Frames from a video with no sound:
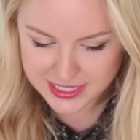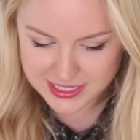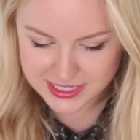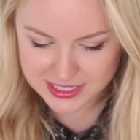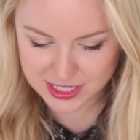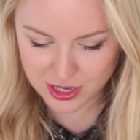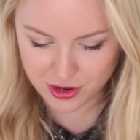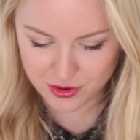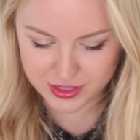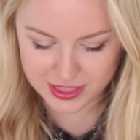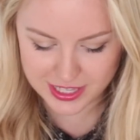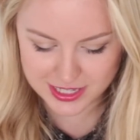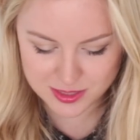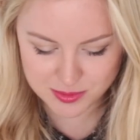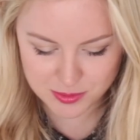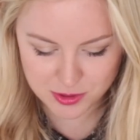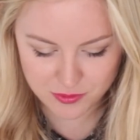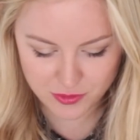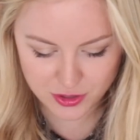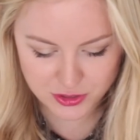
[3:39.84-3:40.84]
So
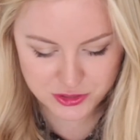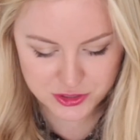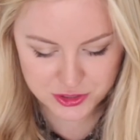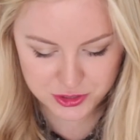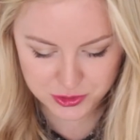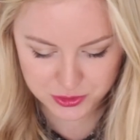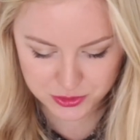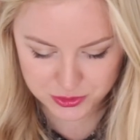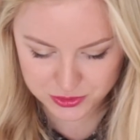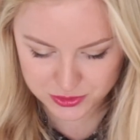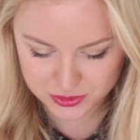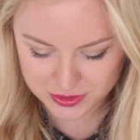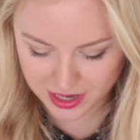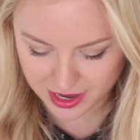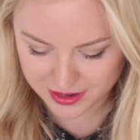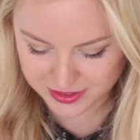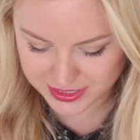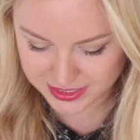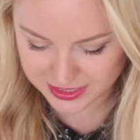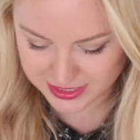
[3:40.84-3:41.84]
let's move on to
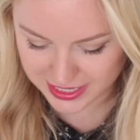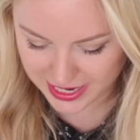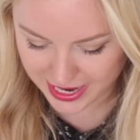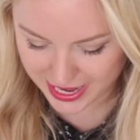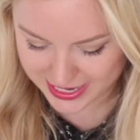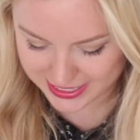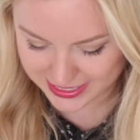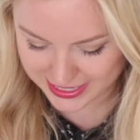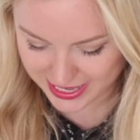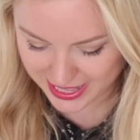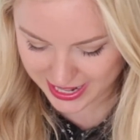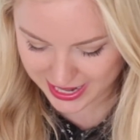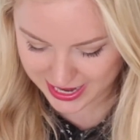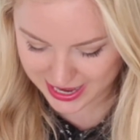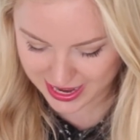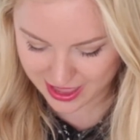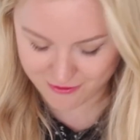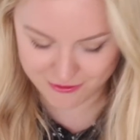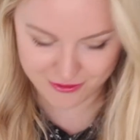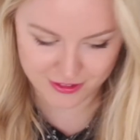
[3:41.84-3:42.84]

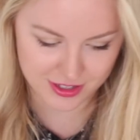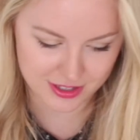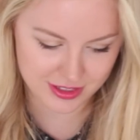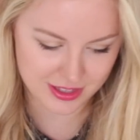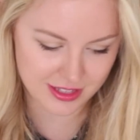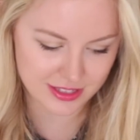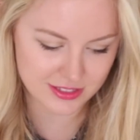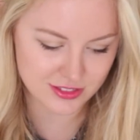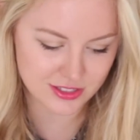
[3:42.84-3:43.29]
2011.